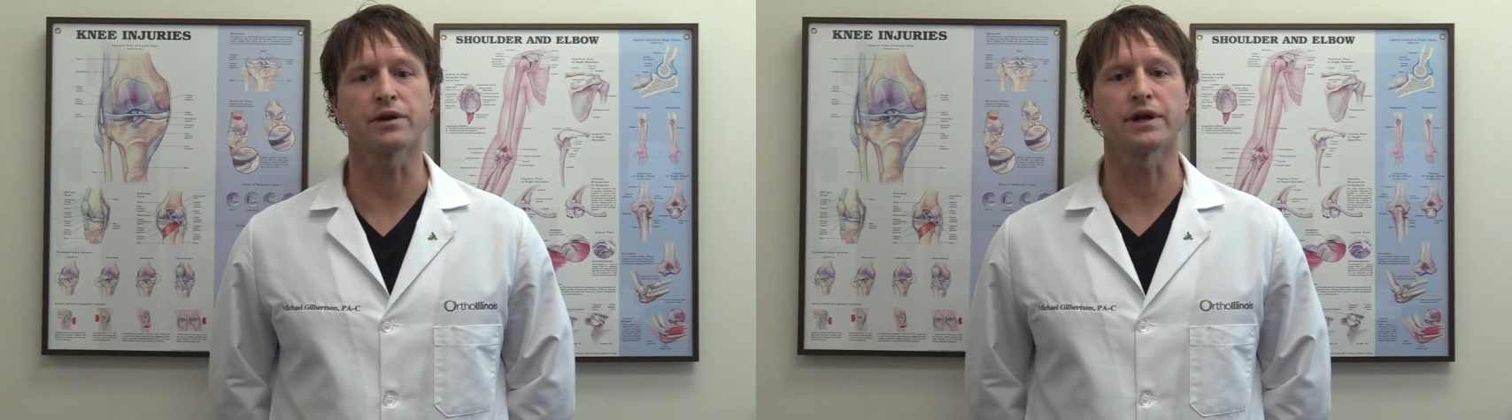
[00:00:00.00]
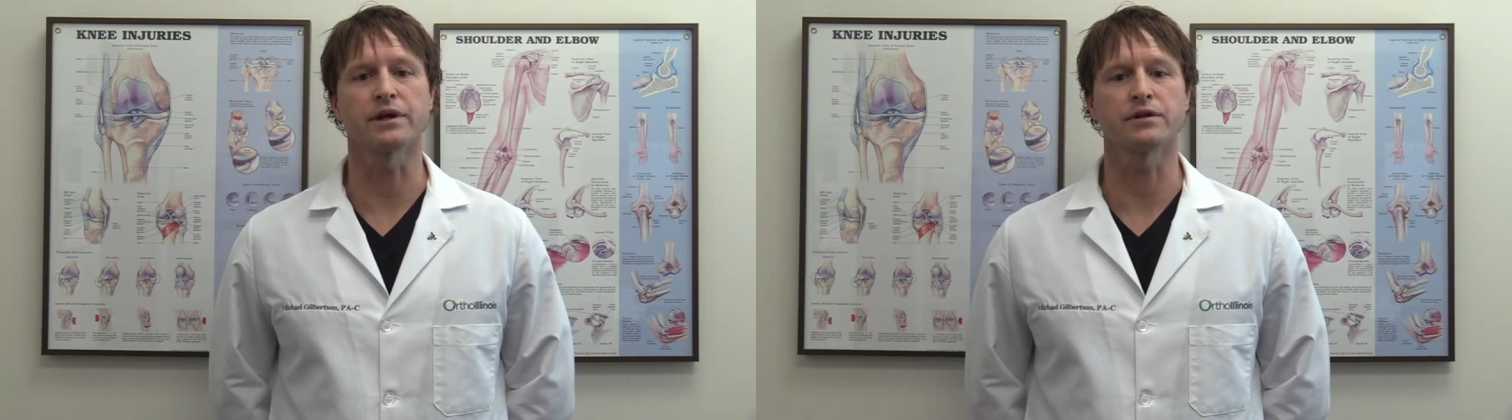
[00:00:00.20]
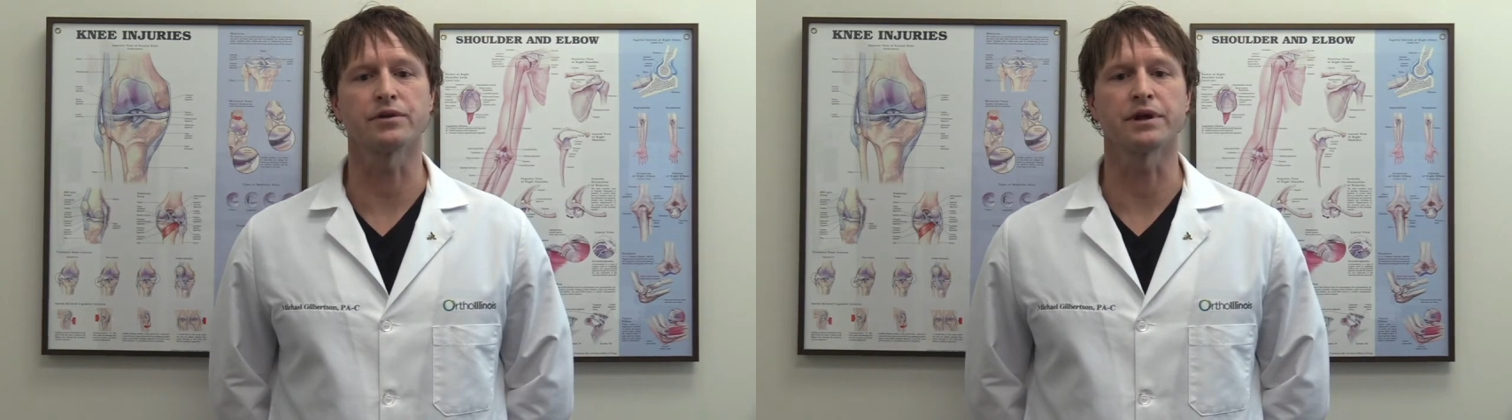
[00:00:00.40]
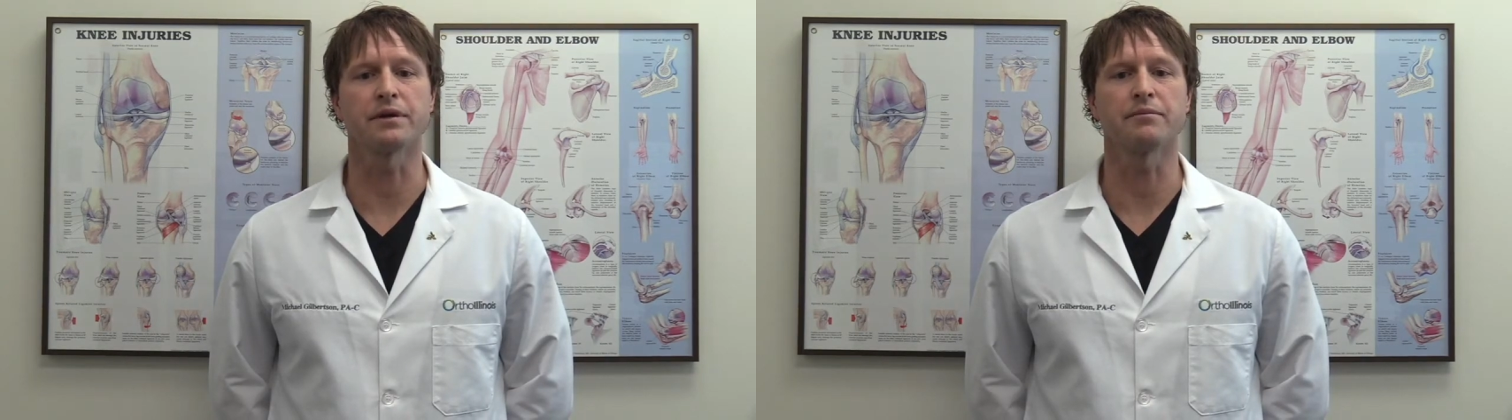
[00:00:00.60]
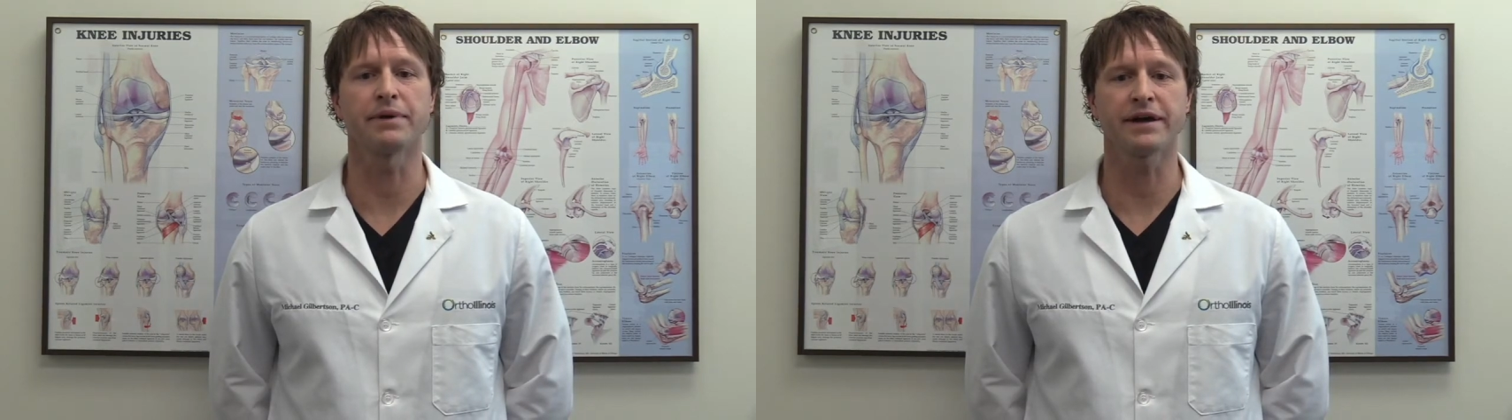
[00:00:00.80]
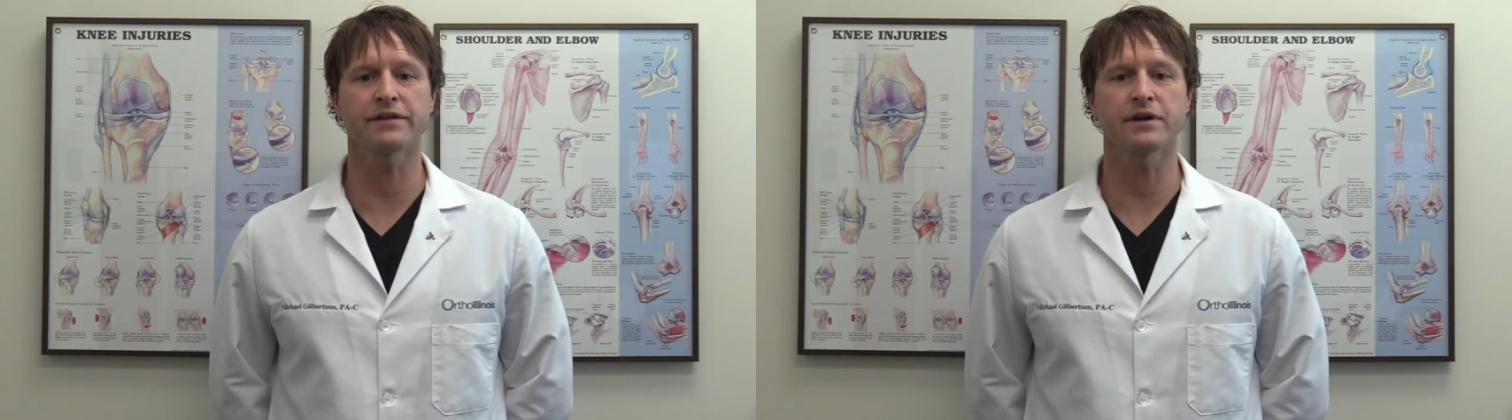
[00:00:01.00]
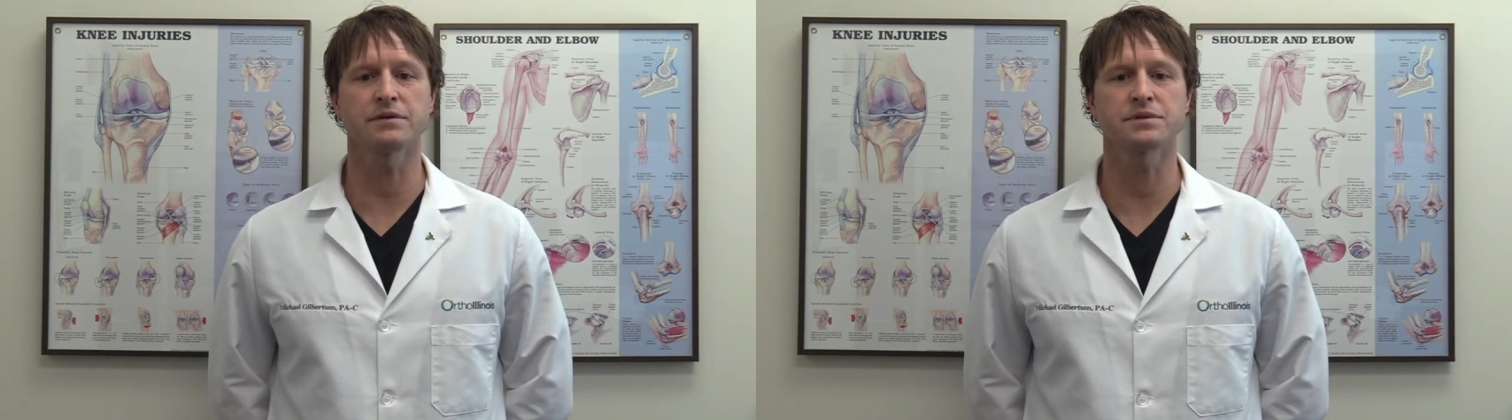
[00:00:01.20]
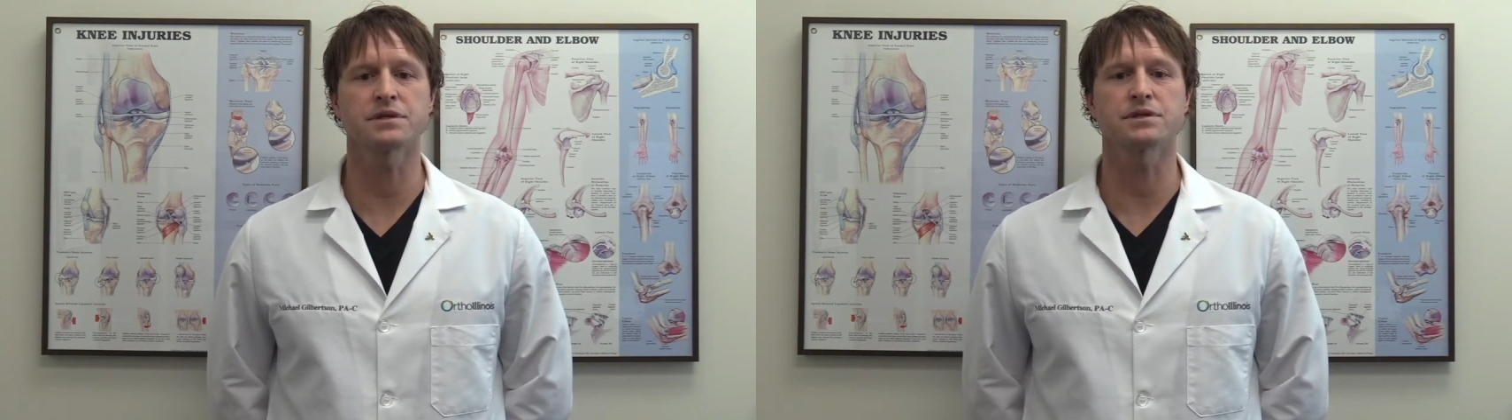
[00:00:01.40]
including bathtubs,